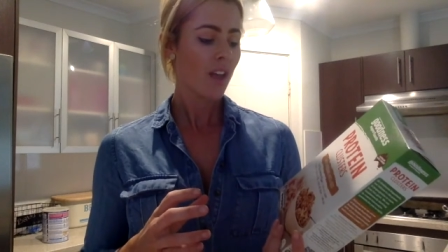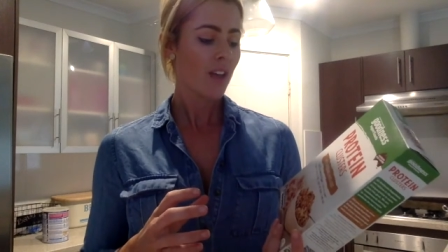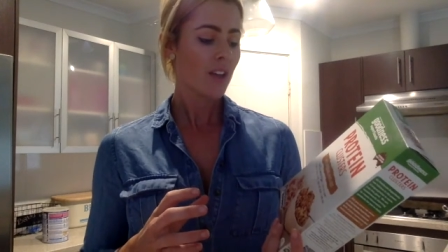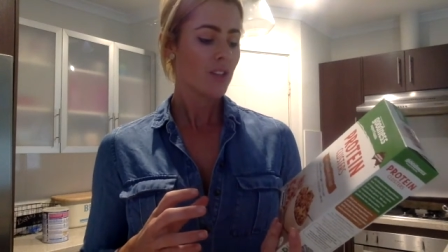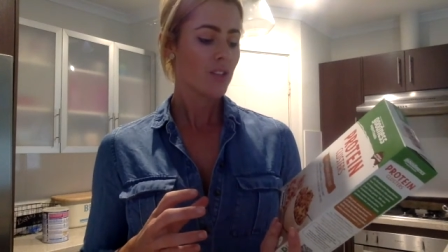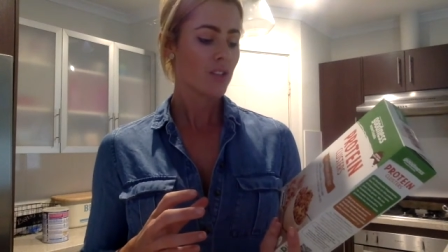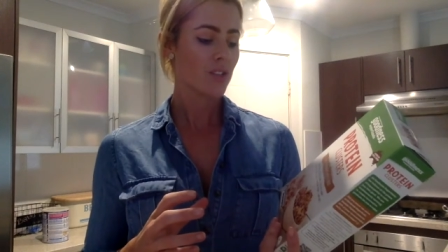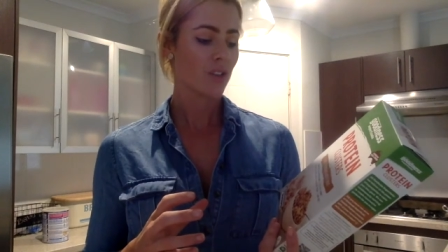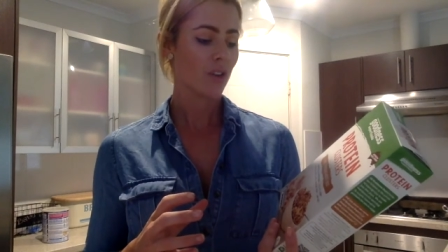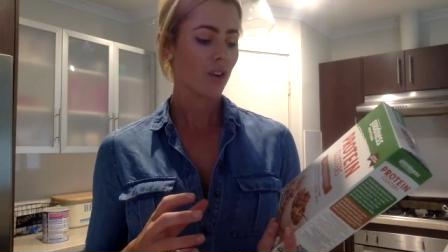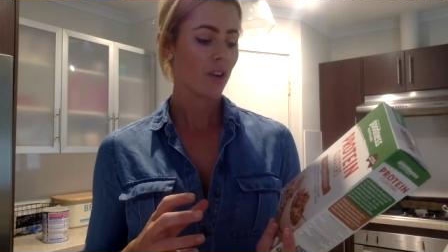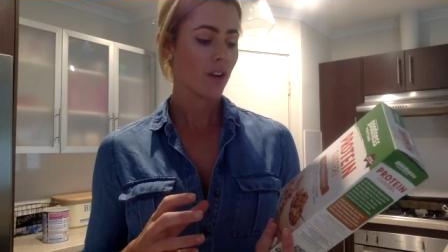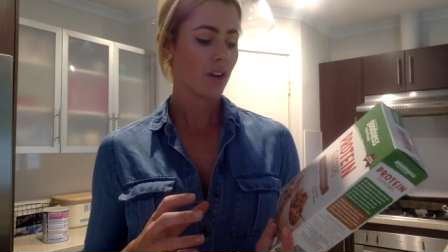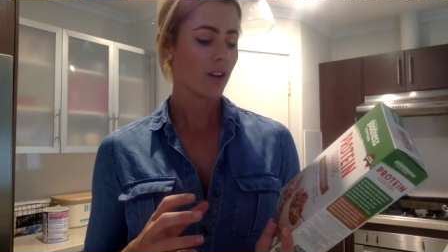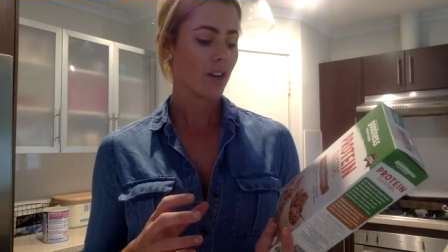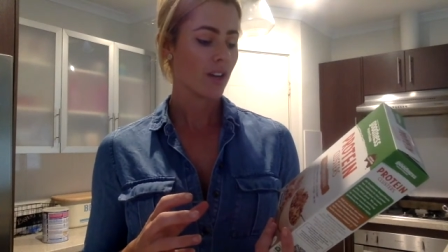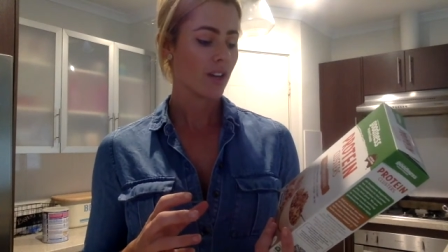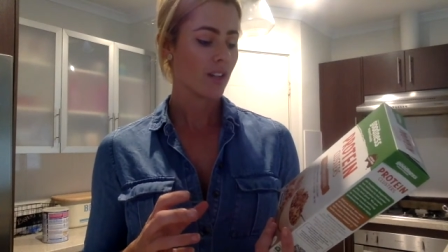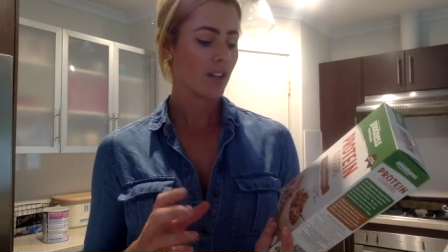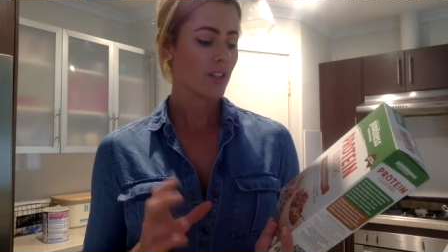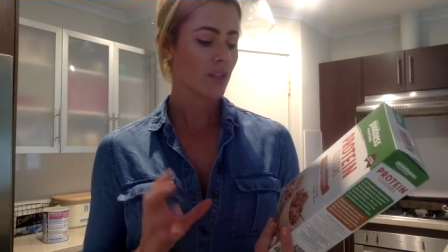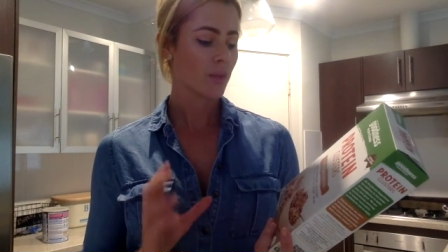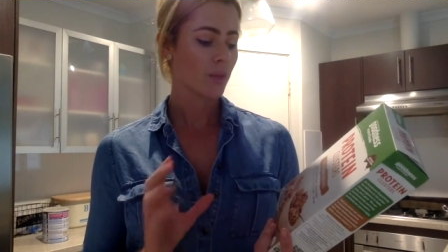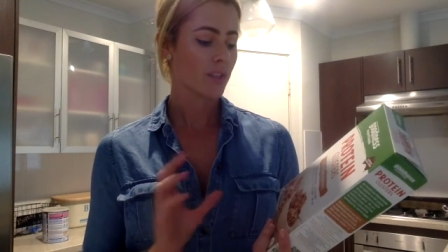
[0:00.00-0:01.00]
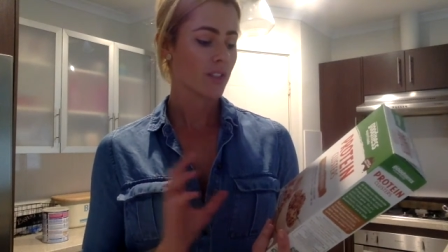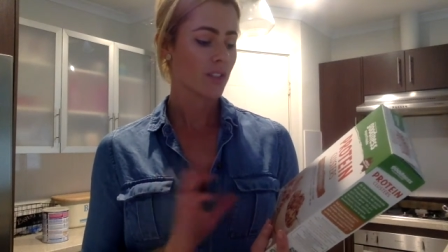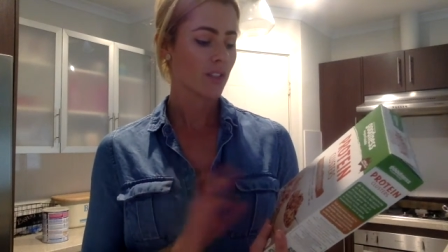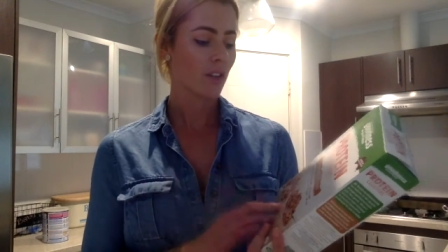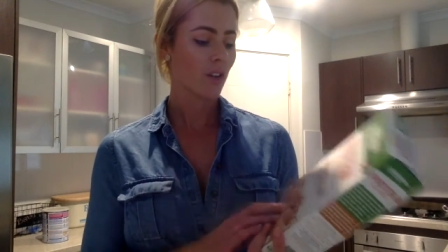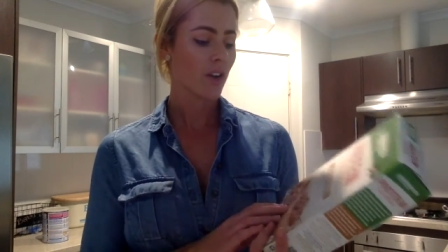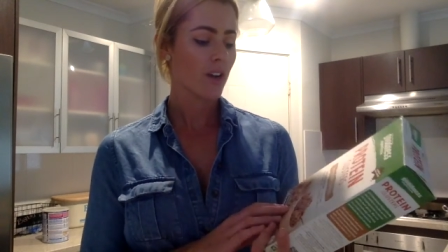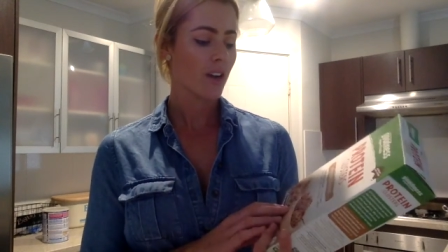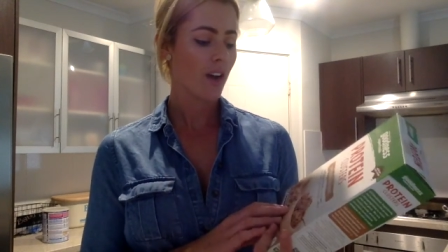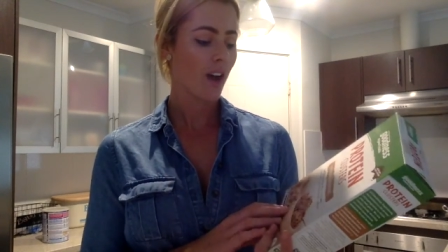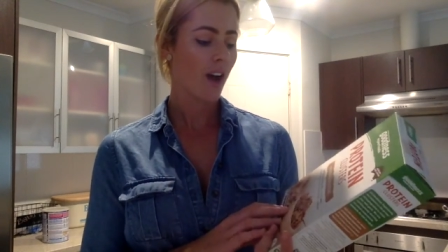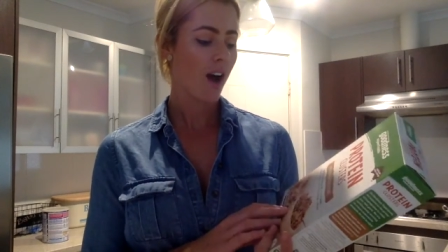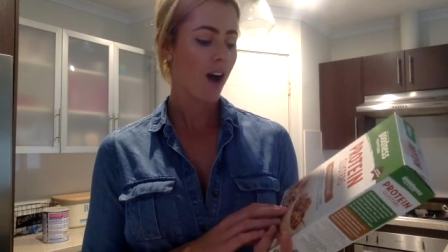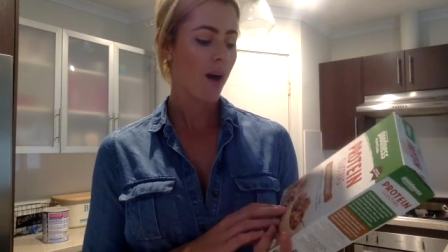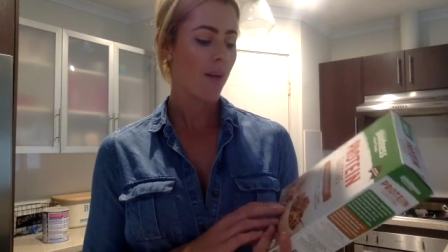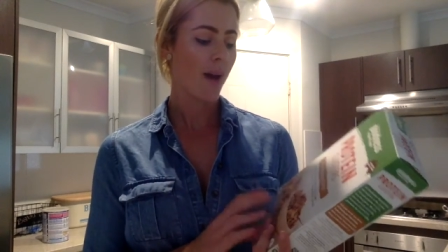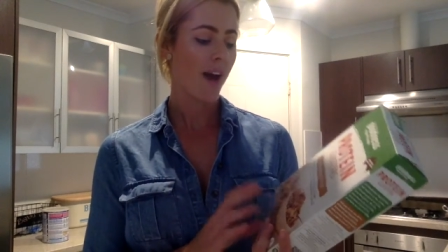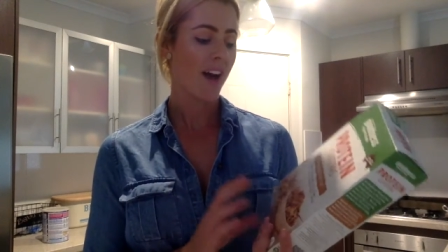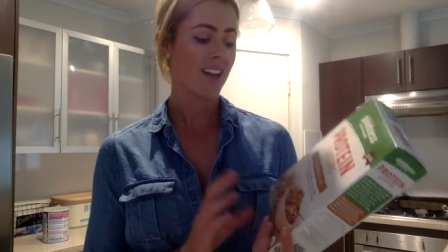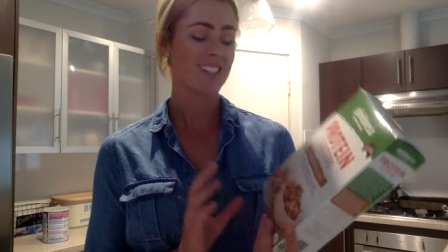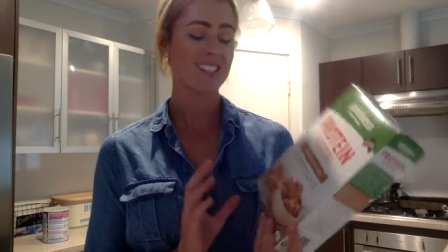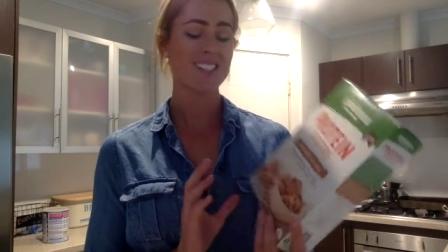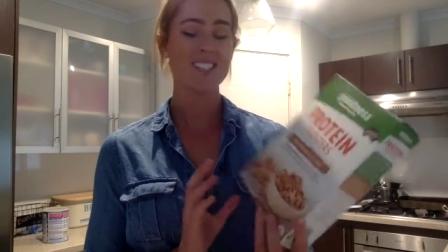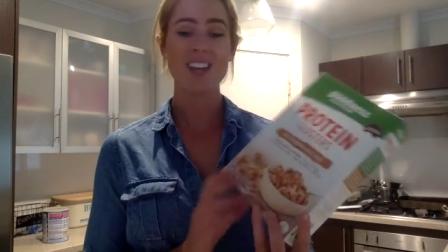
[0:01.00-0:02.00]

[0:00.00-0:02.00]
So this one's low carb, it has